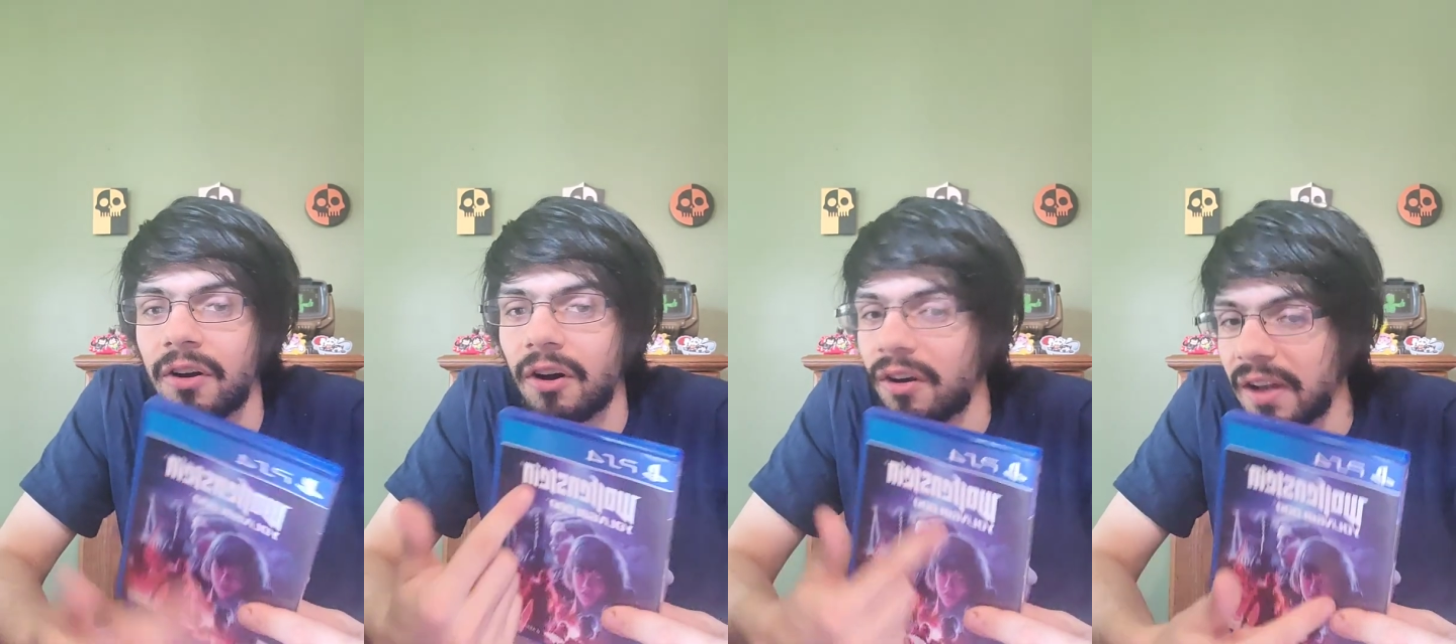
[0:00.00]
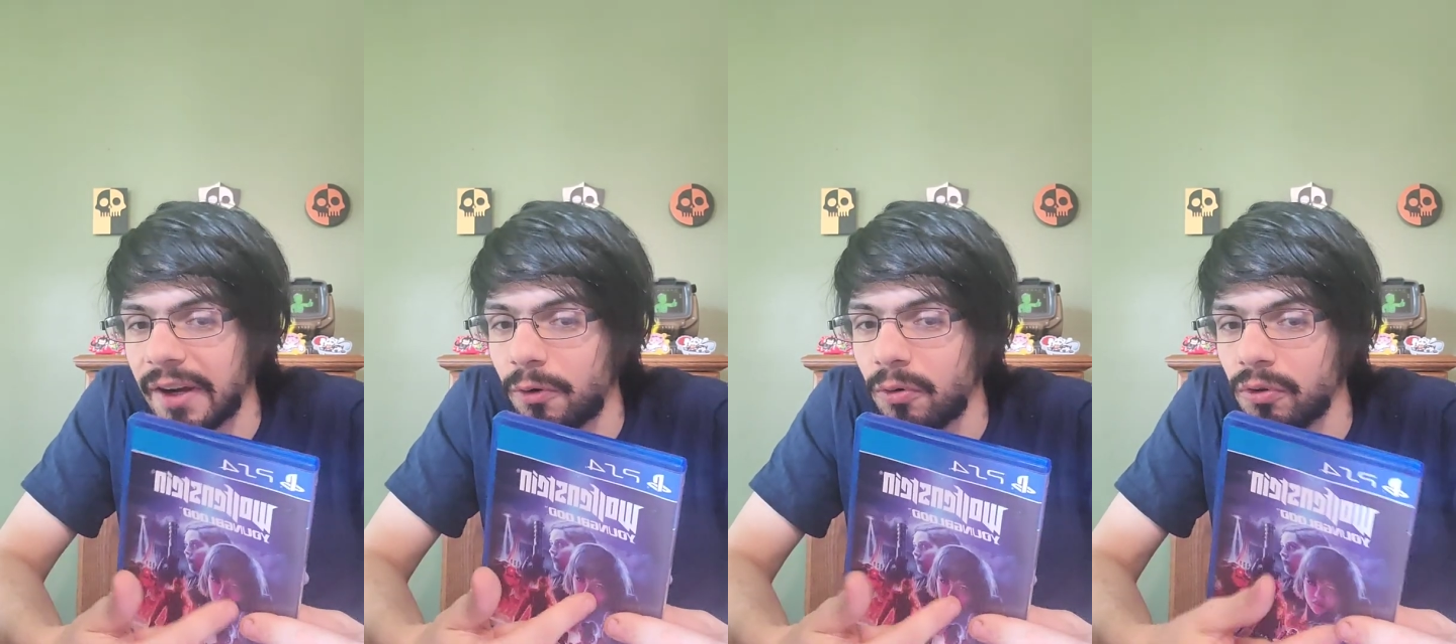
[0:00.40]

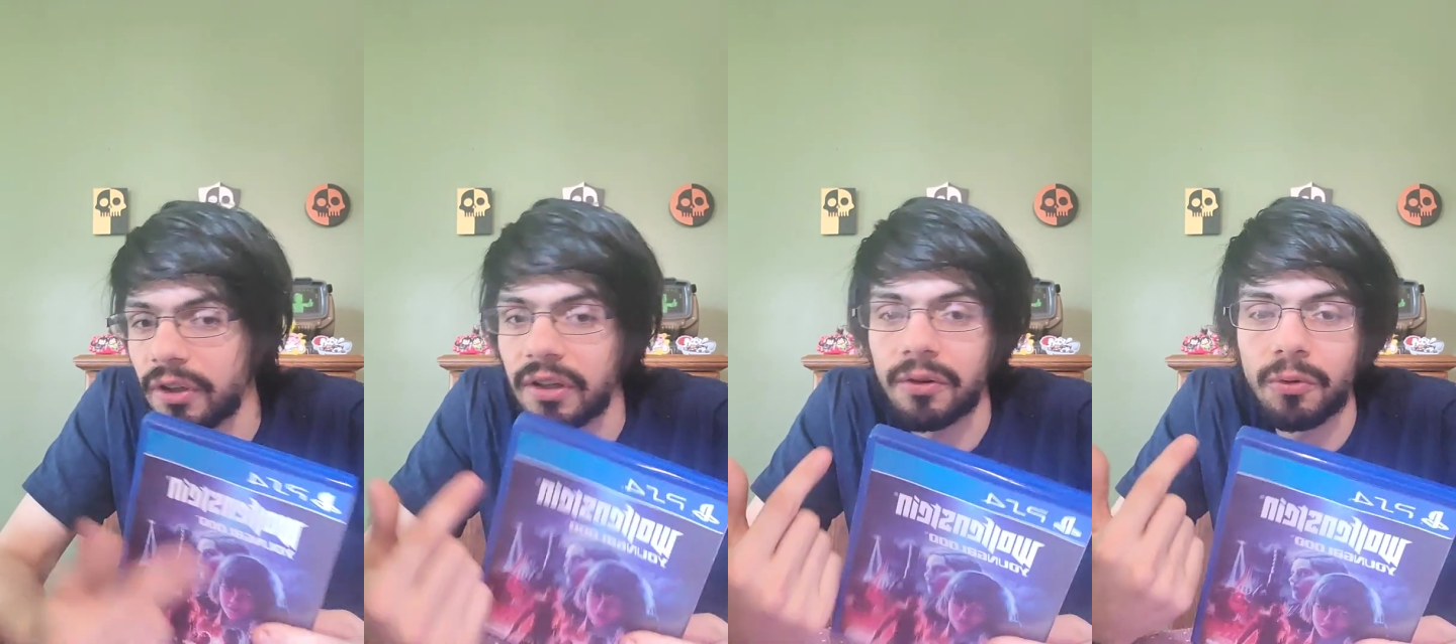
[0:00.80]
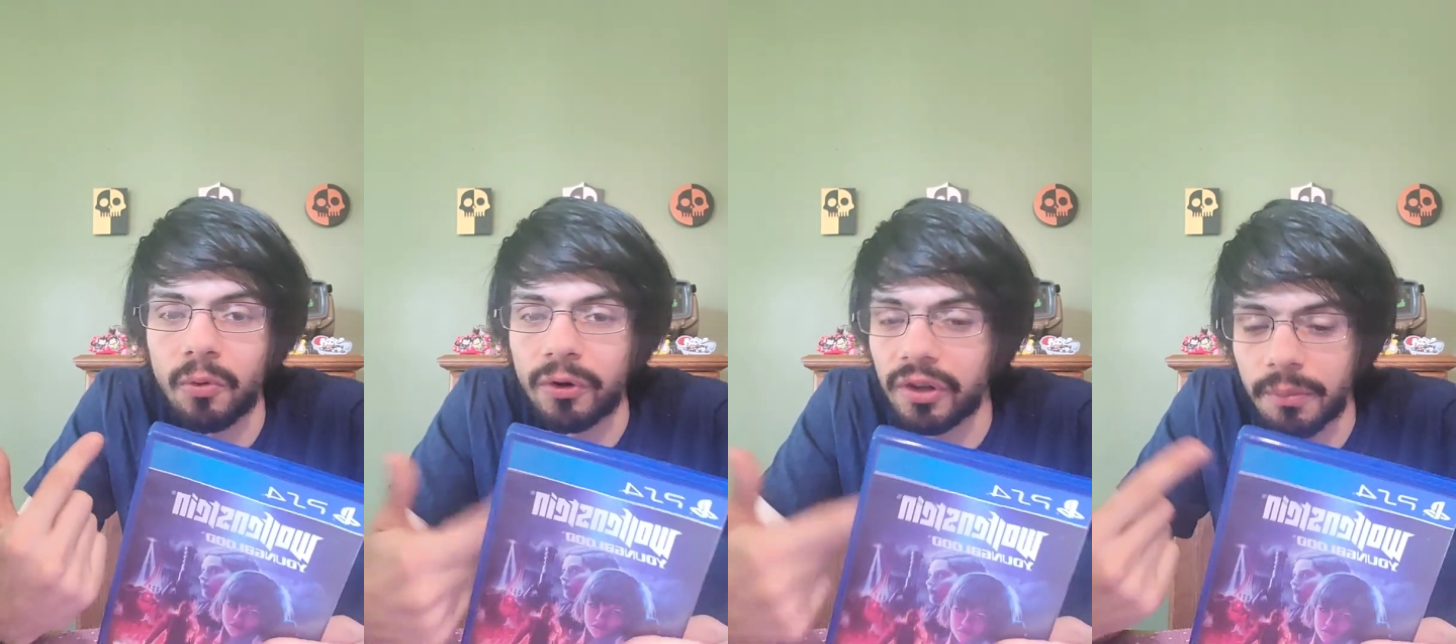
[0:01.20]
online only,
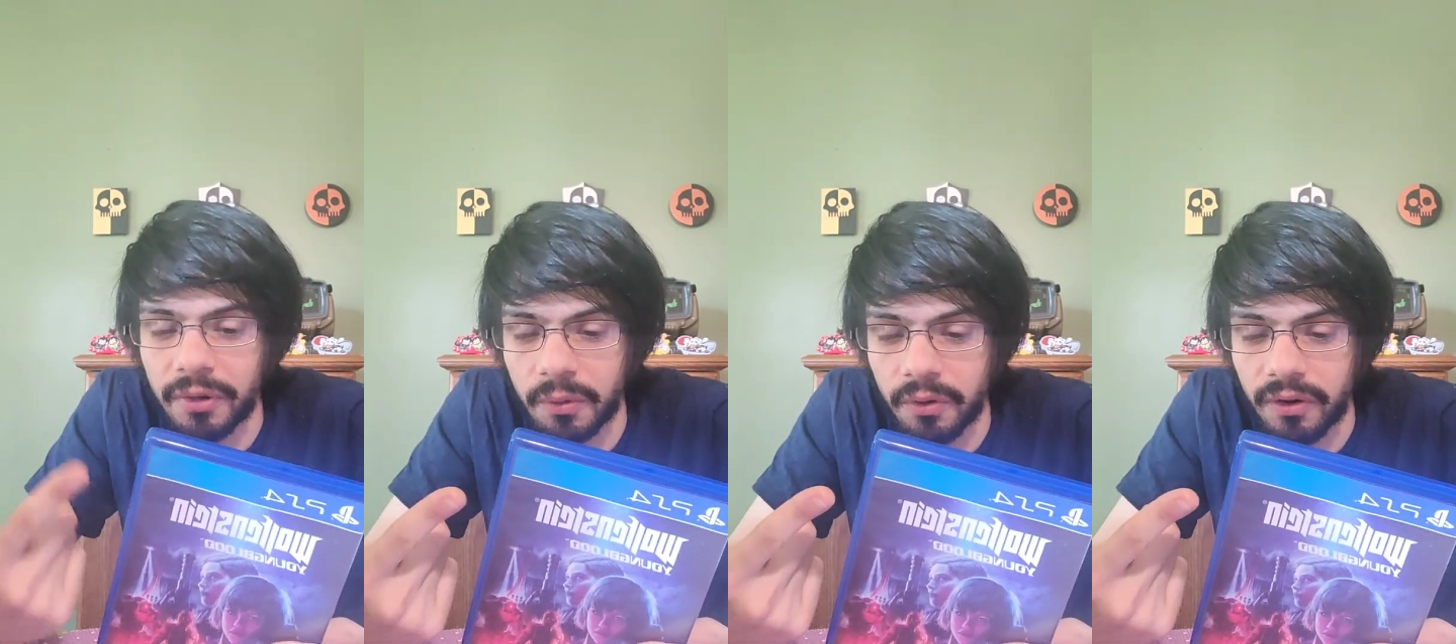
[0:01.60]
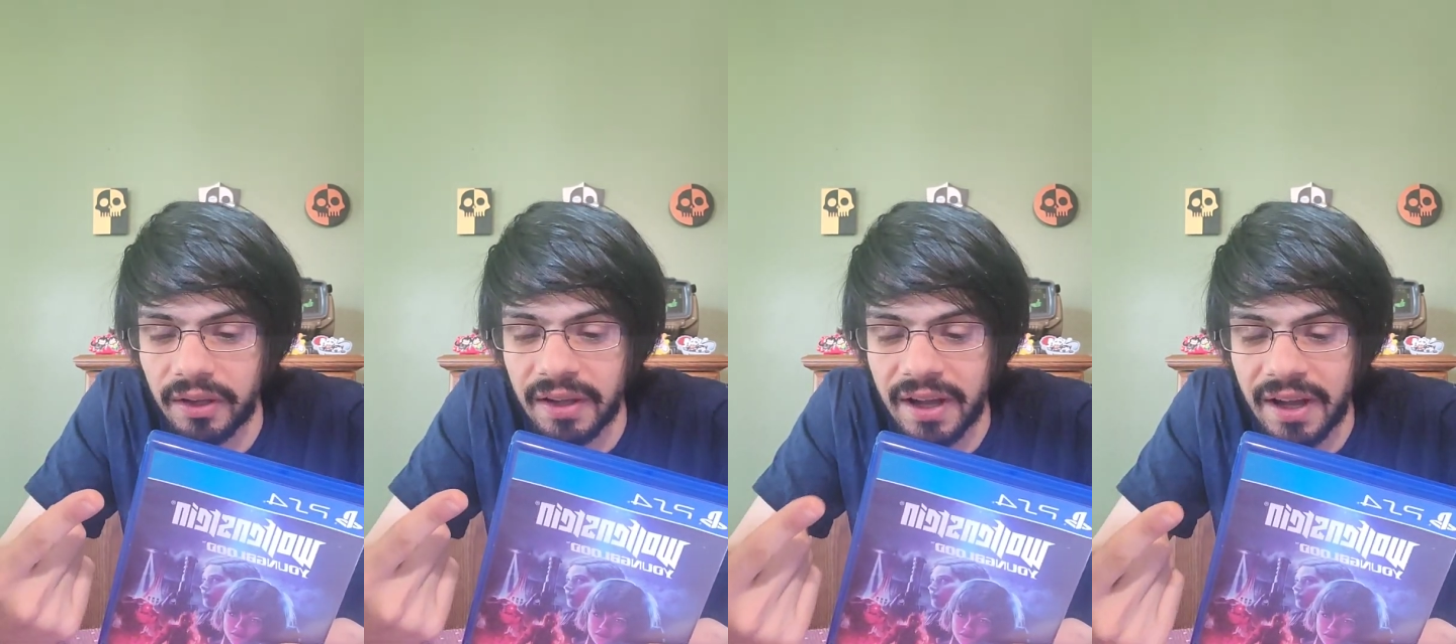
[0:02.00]
or you can play with a
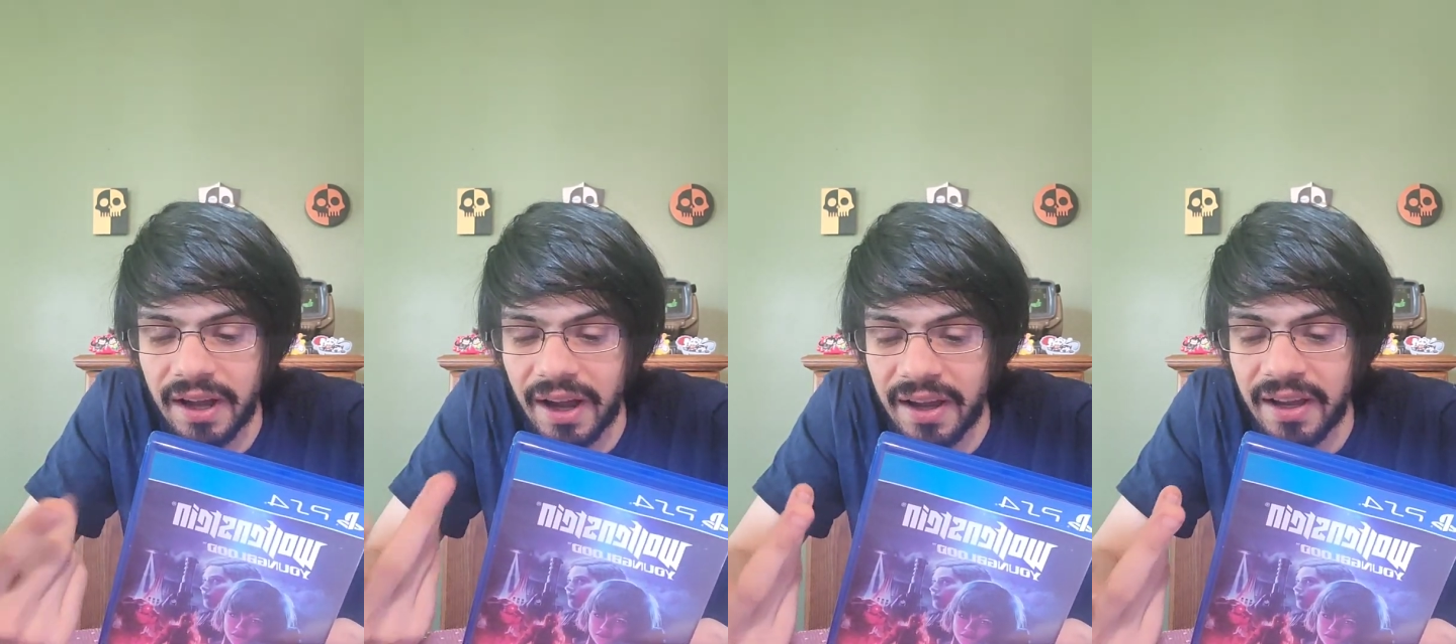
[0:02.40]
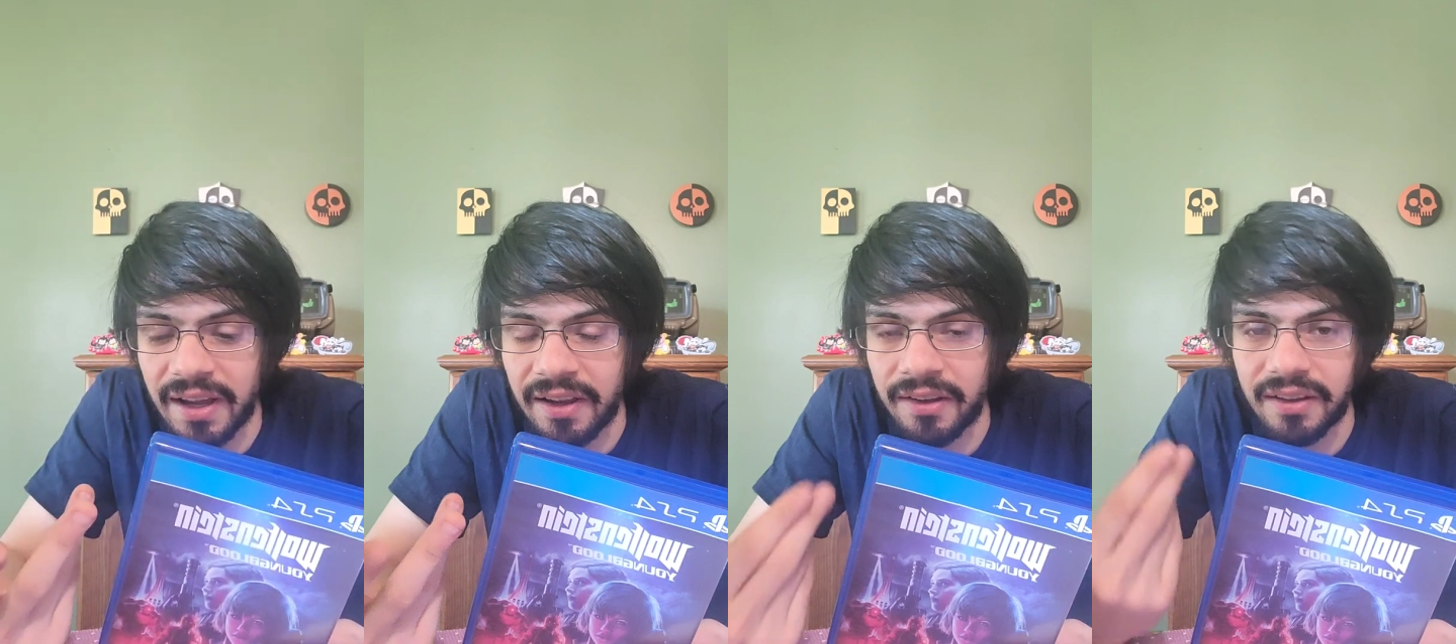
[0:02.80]
EI,
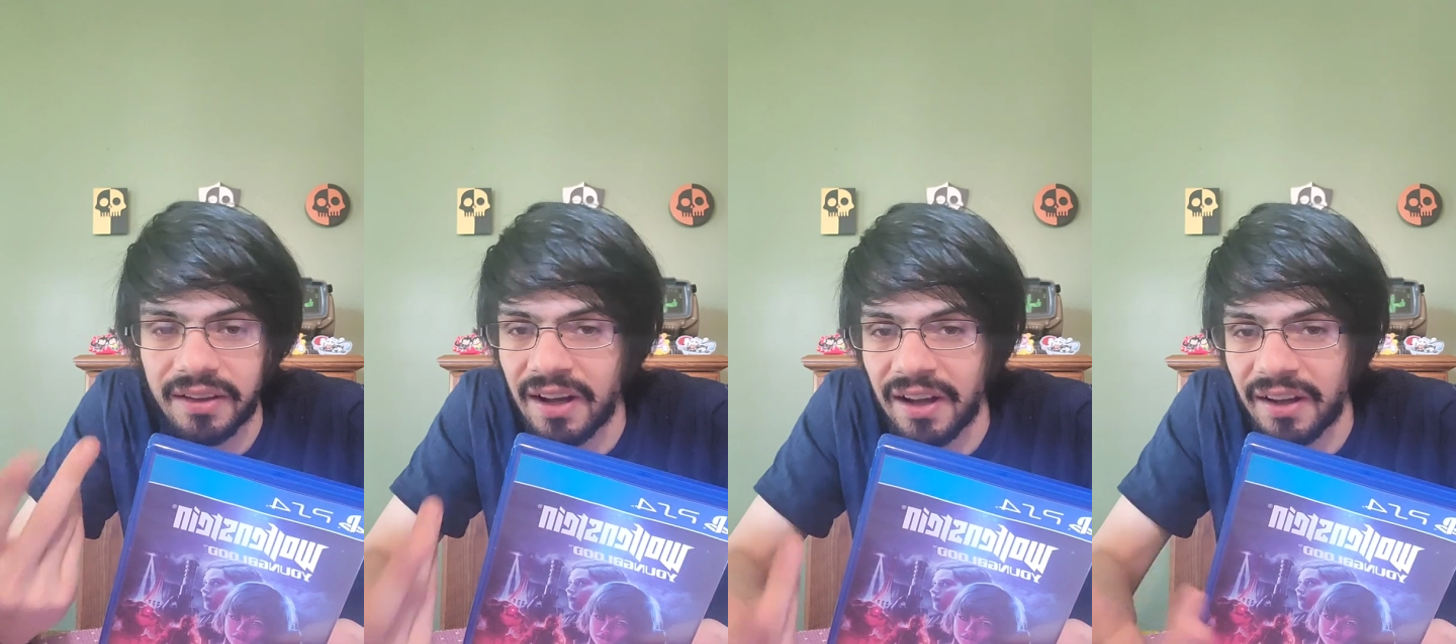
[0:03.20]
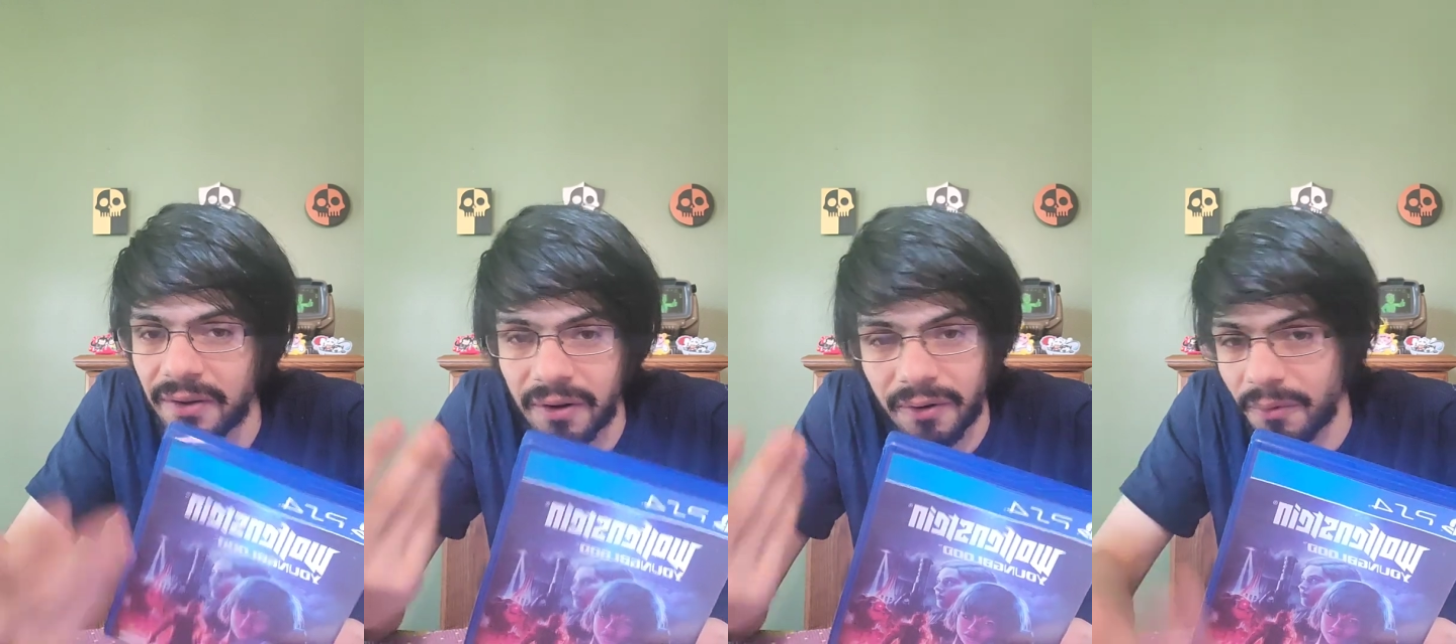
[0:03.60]
I
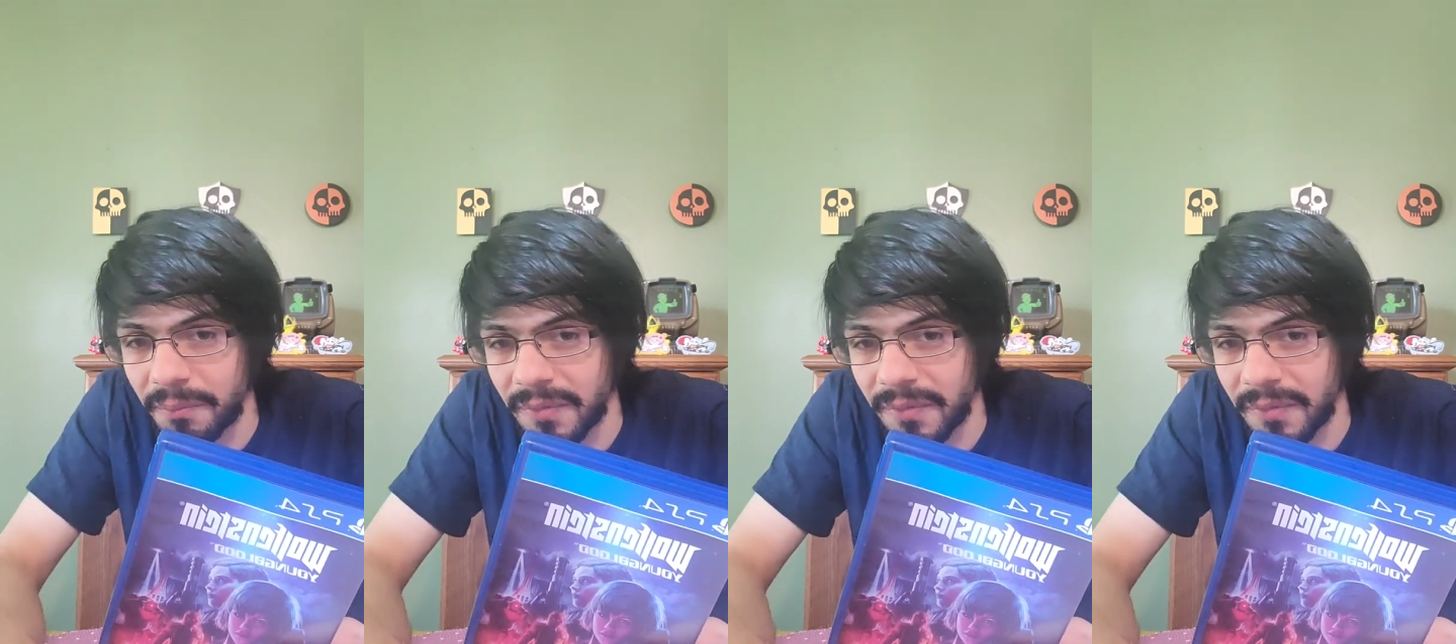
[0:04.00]
don't know.